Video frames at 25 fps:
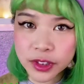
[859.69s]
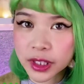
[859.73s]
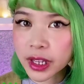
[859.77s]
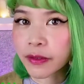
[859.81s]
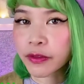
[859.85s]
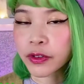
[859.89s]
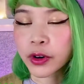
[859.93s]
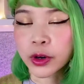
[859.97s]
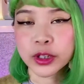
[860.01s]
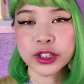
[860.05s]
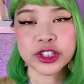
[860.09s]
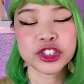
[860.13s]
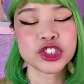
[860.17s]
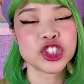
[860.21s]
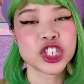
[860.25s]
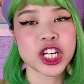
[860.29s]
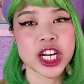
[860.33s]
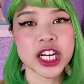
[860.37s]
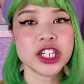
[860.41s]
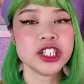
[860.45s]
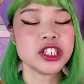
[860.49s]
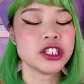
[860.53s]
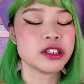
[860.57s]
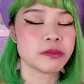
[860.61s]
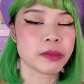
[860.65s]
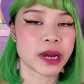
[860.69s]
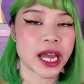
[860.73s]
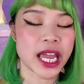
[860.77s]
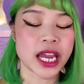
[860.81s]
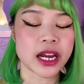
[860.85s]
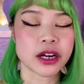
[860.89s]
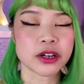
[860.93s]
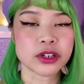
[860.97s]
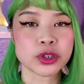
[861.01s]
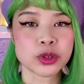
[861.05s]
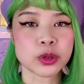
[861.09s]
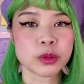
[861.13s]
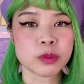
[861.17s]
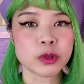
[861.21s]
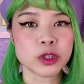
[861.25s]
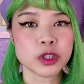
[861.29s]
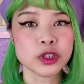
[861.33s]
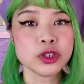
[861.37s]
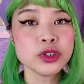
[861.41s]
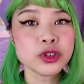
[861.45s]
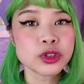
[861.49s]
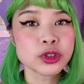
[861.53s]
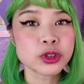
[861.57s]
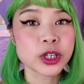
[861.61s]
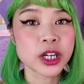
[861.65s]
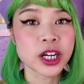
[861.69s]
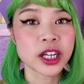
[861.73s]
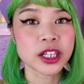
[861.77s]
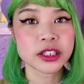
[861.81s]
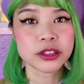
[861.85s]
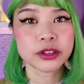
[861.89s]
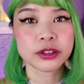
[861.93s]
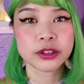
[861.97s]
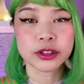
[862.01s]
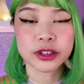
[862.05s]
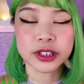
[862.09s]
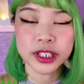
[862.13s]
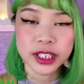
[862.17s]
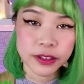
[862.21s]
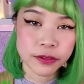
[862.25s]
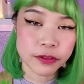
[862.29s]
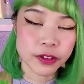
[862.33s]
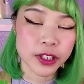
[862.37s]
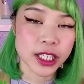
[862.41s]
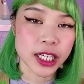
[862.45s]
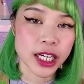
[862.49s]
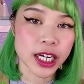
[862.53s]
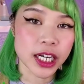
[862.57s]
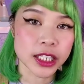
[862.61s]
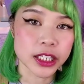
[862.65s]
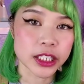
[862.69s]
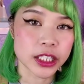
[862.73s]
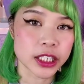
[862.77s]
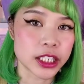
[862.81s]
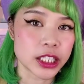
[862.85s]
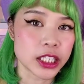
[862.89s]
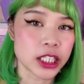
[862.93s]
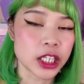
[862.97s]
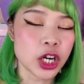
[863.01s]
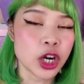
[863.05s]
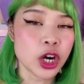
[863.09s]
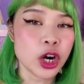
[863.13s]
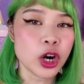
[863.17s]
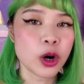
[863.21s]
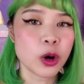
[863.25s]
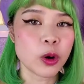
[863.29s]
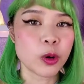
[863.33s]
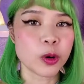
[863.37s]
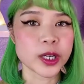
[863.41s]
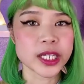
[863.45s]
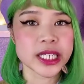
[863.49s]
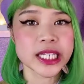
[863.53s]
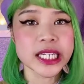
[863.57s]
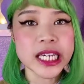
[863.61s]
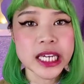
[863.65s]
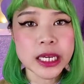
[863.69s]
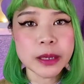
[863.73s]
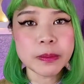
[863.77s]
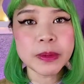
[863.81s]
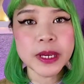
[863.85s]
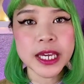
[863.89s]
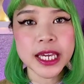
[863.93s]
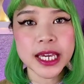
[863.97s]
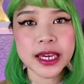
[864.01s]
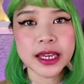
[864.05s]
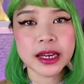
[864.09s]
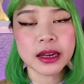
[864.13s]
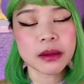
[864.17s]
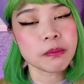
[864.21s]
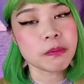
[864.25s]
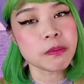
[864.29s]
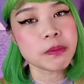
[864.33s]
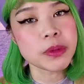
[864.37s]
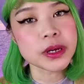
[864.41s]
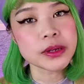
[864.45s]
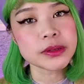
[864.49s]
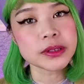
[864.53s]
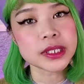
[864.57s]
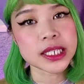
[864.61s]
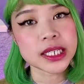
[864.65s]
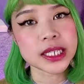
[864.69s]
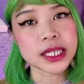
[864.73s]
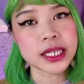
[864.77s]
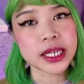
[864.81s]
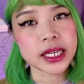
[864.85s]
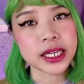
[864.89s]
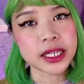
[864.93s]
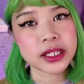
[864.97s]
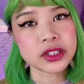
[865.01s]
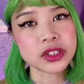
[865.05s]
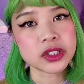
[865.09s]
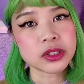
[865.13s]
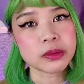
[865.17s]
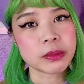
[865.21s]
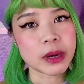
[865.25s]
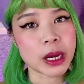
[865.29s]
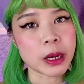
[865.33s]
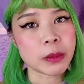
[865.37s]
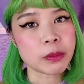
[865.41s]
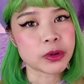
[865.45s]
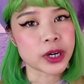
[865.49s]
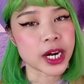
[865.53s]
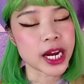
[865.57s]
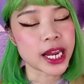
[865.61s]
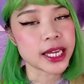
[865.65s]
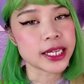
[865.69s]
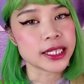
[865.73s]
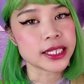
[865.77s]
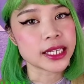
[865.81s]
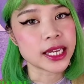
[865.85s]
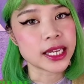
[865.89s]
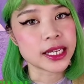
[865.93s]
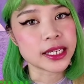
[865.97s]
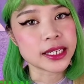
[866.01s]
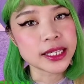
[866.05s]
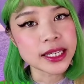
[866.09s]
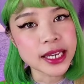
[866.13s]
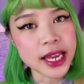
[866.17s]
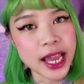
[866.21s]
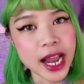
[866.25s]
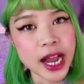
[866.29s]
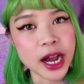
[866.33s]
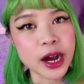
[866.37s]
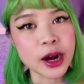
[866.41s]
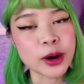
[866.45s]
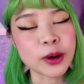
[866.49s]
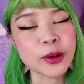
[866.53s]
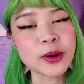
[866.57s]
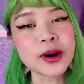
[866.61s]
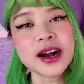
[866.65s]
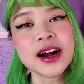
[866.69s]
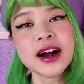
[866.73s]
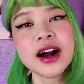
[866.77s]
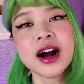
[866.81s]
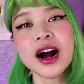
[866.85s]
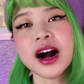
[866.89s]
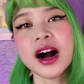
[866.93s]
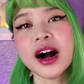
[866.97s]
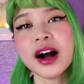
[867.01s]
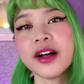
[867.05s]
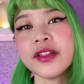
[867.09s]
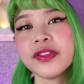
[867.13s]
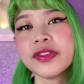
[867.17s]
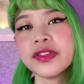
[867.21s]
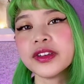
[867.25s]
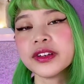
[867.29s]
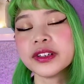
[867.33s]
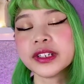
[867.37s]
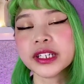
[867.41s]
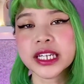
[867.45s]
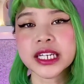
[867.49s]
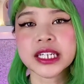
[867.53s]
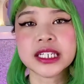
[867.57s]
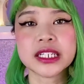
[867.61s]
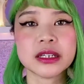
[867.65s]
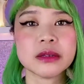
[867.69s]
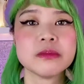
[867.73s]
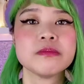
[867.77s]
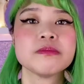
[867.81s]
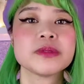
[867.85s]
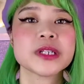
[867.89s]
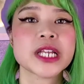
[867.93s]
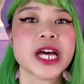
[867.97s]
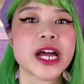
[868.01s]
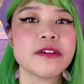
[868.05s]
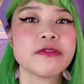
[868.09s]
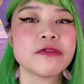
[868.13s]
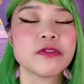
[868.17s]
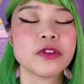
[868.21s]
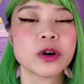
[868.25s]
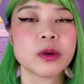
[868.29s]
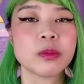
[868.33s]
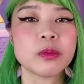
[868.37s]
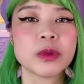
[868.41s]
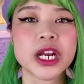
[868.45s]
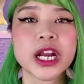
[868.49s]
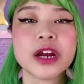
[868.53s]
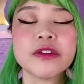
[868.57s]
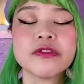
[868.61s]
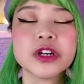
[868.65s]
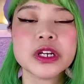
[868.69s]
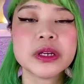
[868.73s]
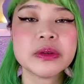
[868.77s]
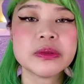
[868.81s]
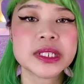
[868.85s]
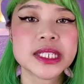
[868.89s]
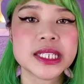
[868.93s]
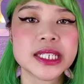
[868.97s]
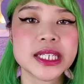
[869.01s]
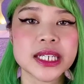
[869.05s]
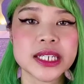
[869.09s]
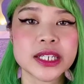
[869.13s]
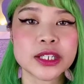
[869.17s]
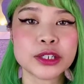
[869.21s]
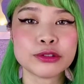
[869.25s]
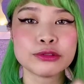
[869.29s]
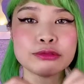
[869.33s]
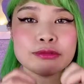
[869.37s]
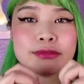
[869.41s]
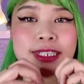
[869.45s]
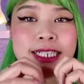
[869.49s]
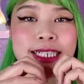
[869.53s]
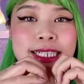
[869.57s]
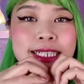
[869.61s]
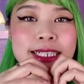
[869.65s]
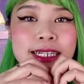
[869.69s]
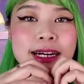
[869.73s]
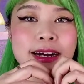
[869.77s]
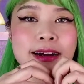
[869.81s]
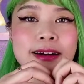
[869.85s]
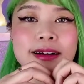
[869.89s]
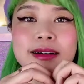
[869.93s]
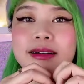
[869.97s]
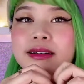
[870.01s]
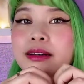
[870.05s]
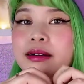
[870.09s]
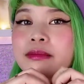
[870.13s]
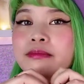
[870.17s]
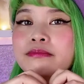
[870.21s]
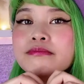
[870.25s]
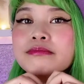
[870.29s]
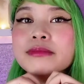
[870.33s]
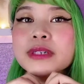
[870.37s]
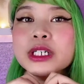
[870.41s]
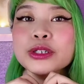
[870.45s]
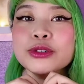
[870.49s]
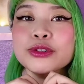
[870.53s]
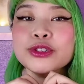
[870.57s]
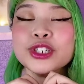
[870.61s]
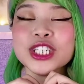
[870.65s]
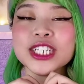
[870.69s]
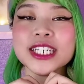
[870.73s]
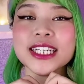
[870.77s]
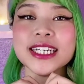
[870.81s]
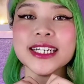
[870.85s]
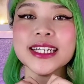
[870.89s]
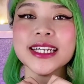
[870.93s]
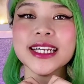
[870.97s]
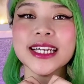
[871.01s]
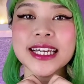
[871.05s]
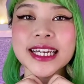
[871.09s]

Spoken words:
course, changing my hair to a more neutral color or a different color, or keeping it and building it into my brand. And now on the LinkedIn platform, whenever you see a green heart emoji,